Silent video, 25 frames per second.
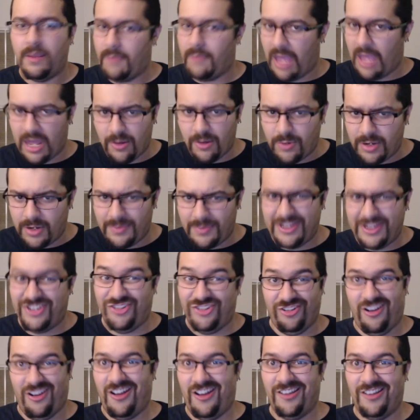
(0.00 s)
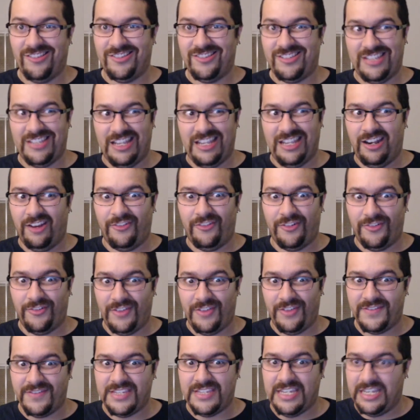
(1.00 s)
I don't want to be John Cena for
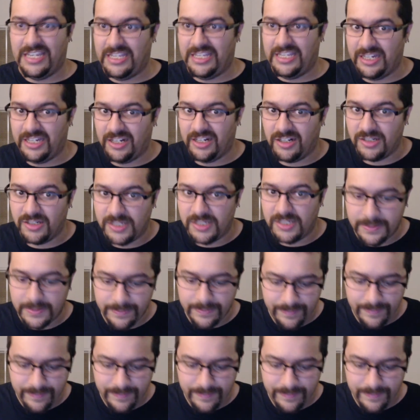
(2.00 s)
15 years.